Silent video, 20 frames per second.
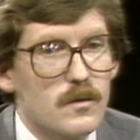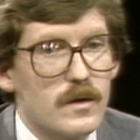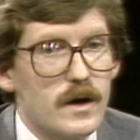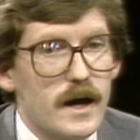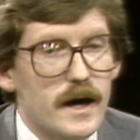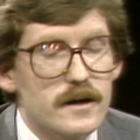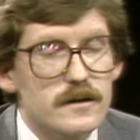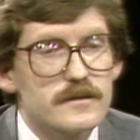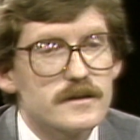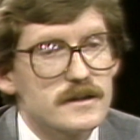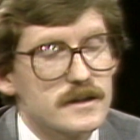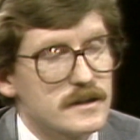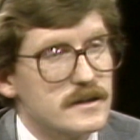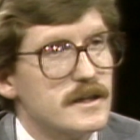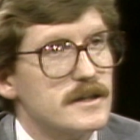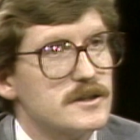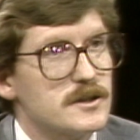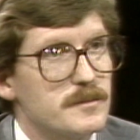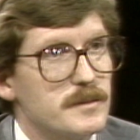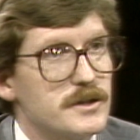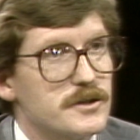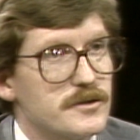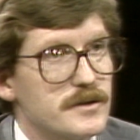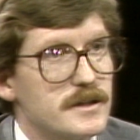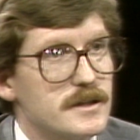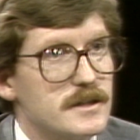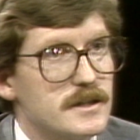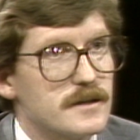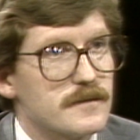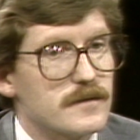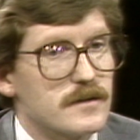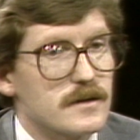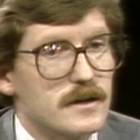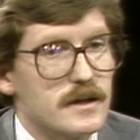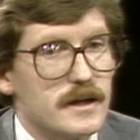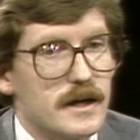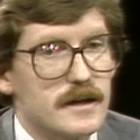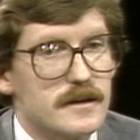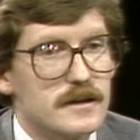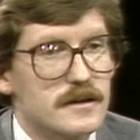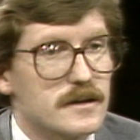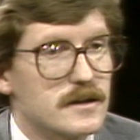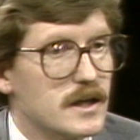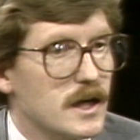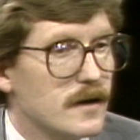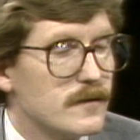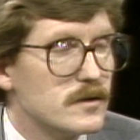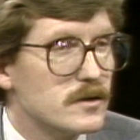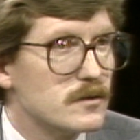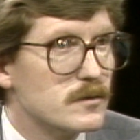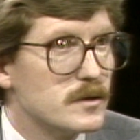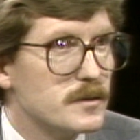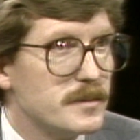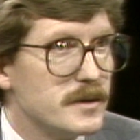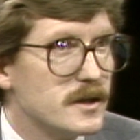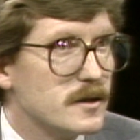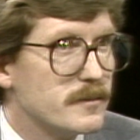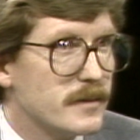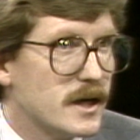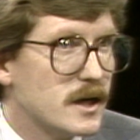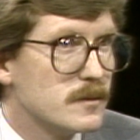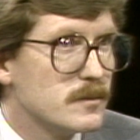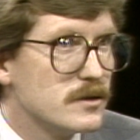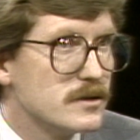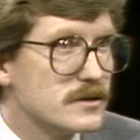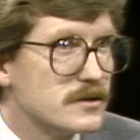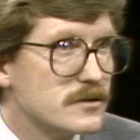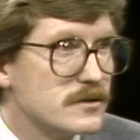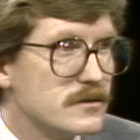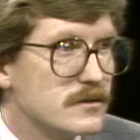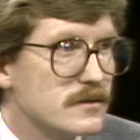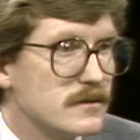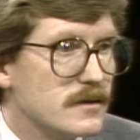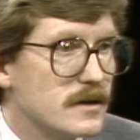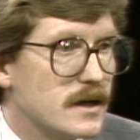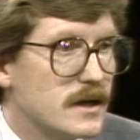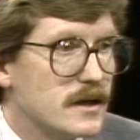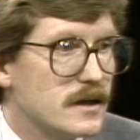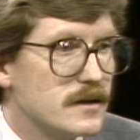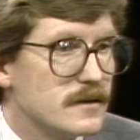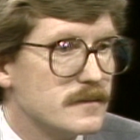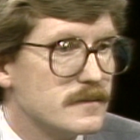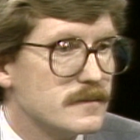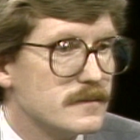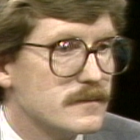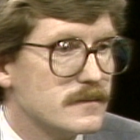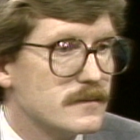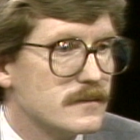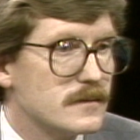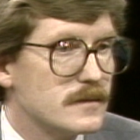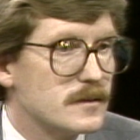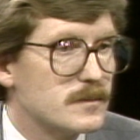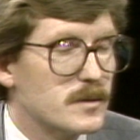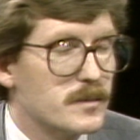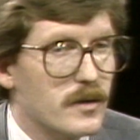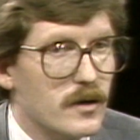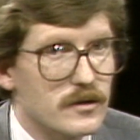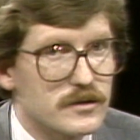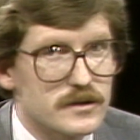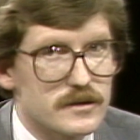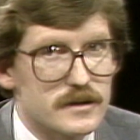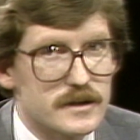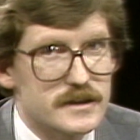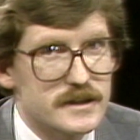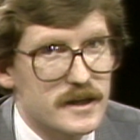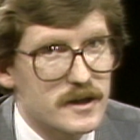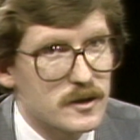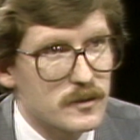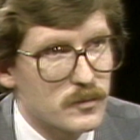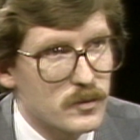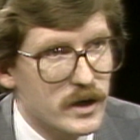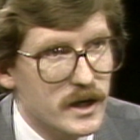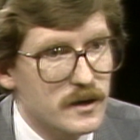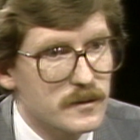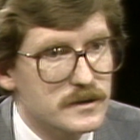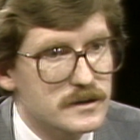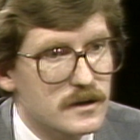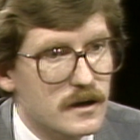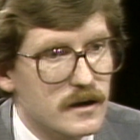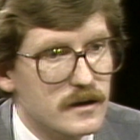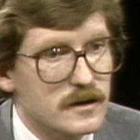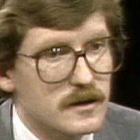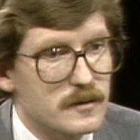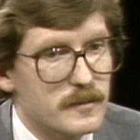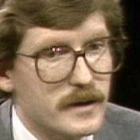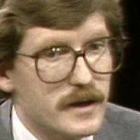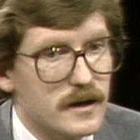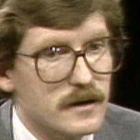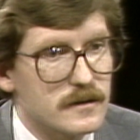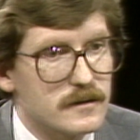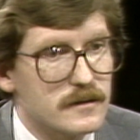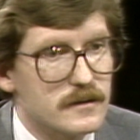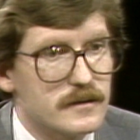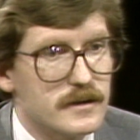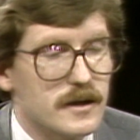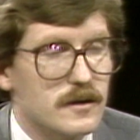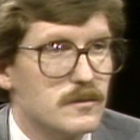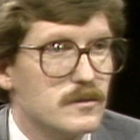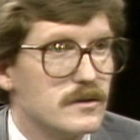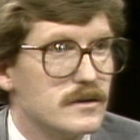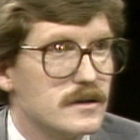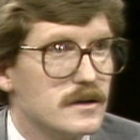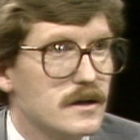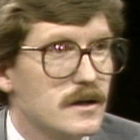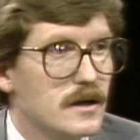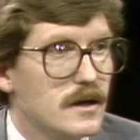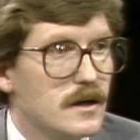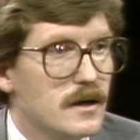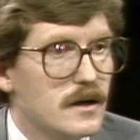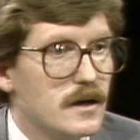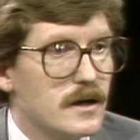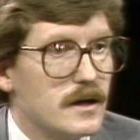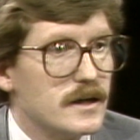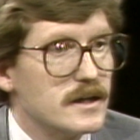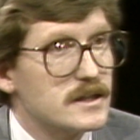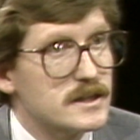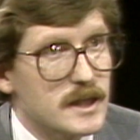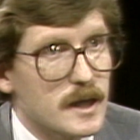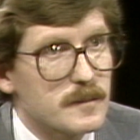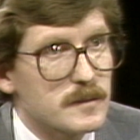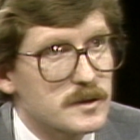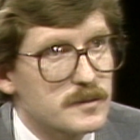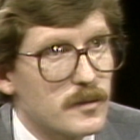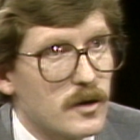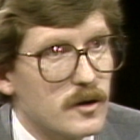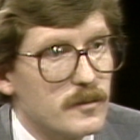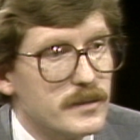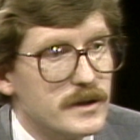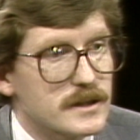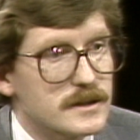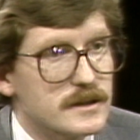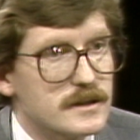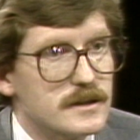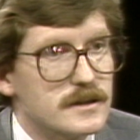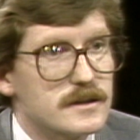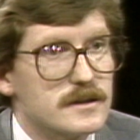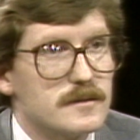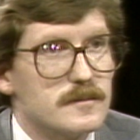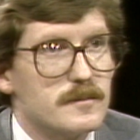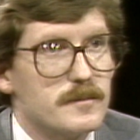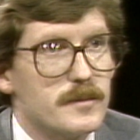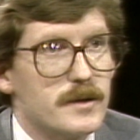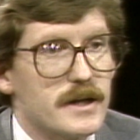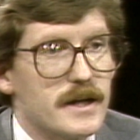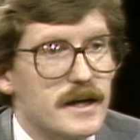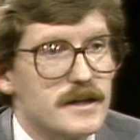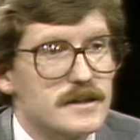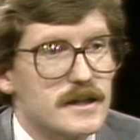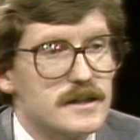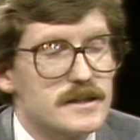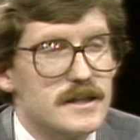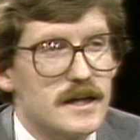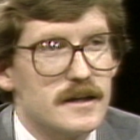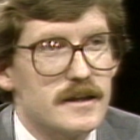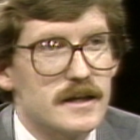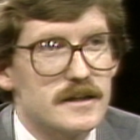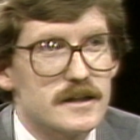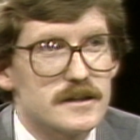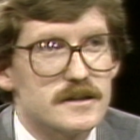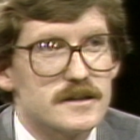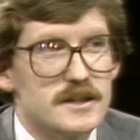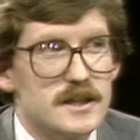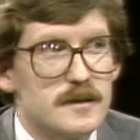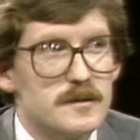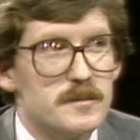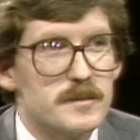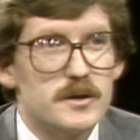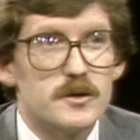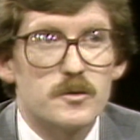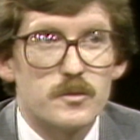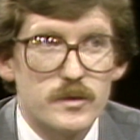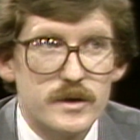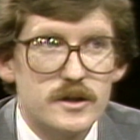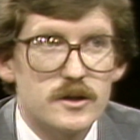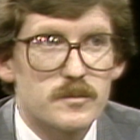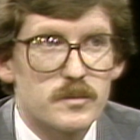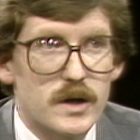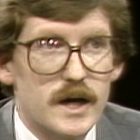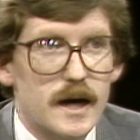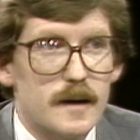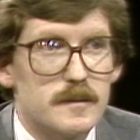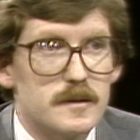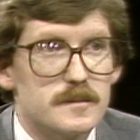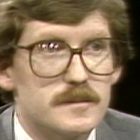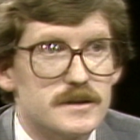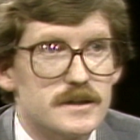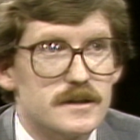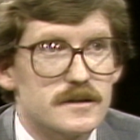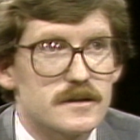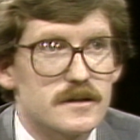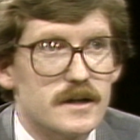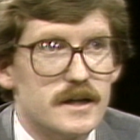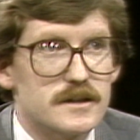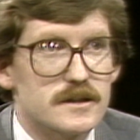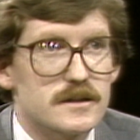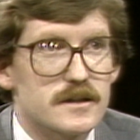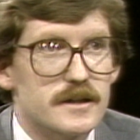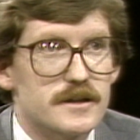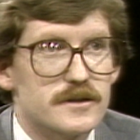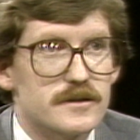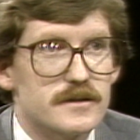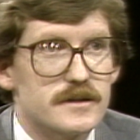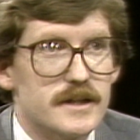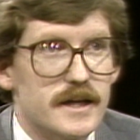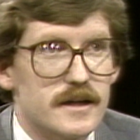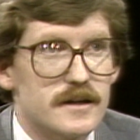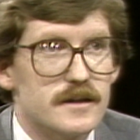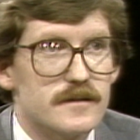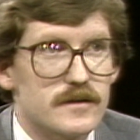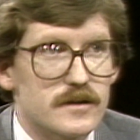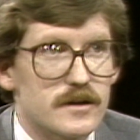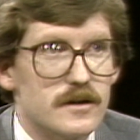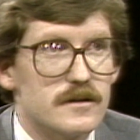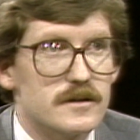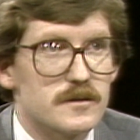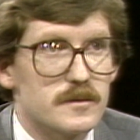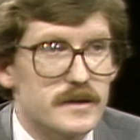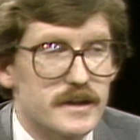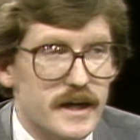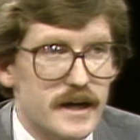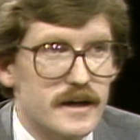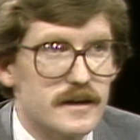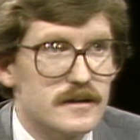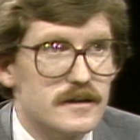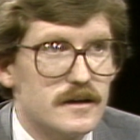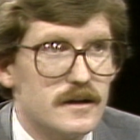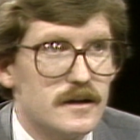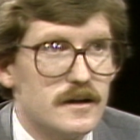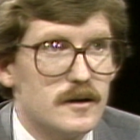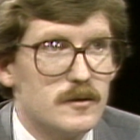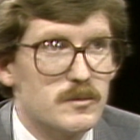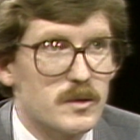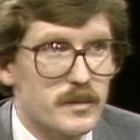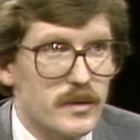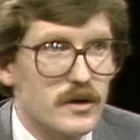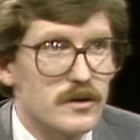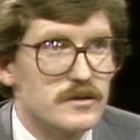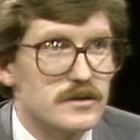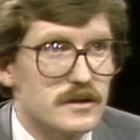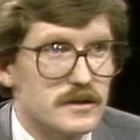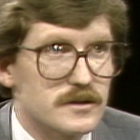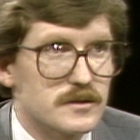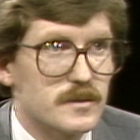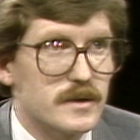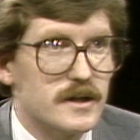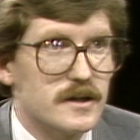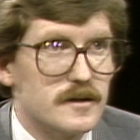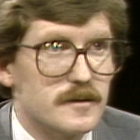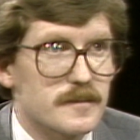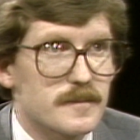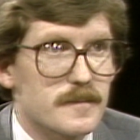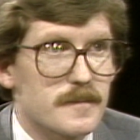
Well, I don't think that they should be treated differently. I think the governor would be amenable to the proposal that Senator Bray was talking about that would exempt small business. But as I say, that doesn't seem to be the real problem since the legislature has had difficulty with that proposal as well.